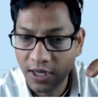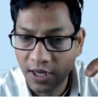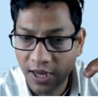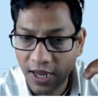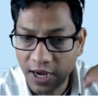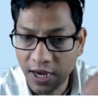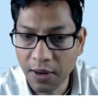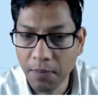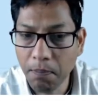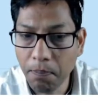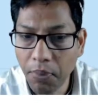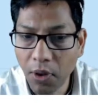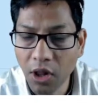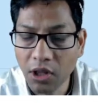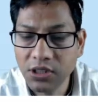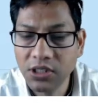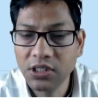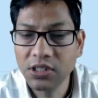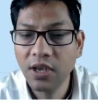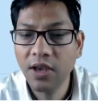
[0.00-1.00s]
an
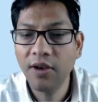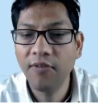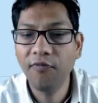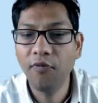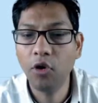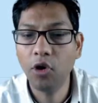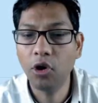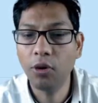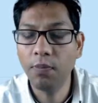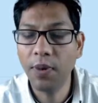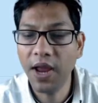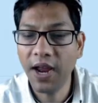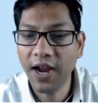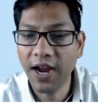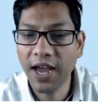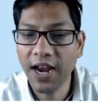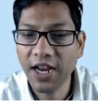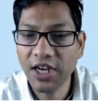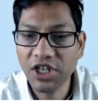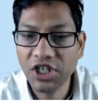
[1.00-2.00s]
impulse followed by a
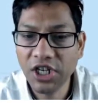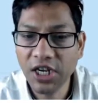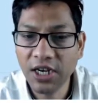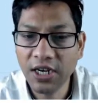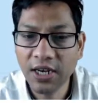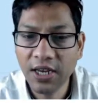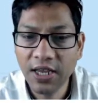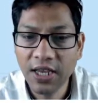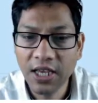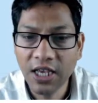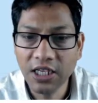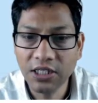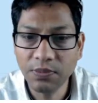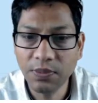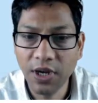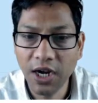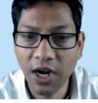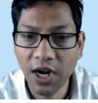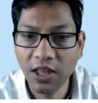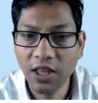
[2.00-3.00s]
correction, has
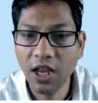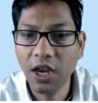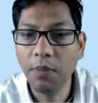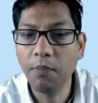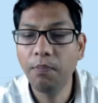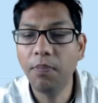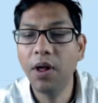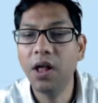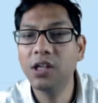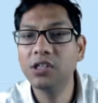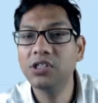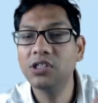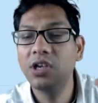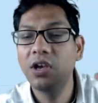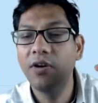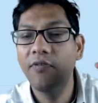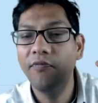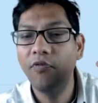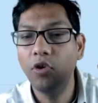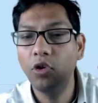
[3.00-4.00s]
been another impulse
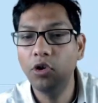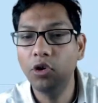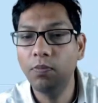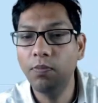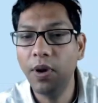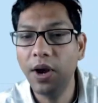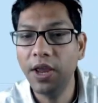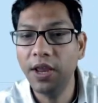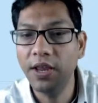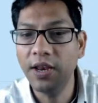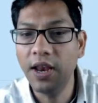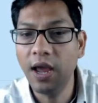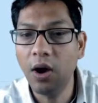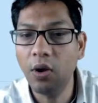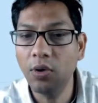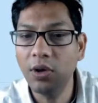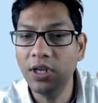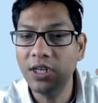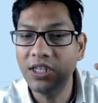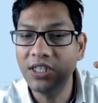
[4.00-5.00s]
followed by,
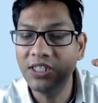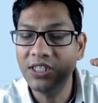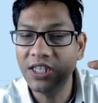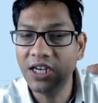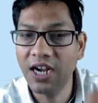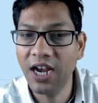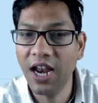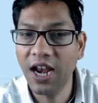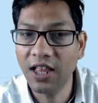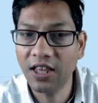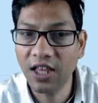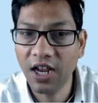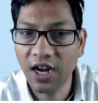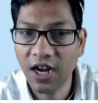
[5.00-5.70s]
now it is in another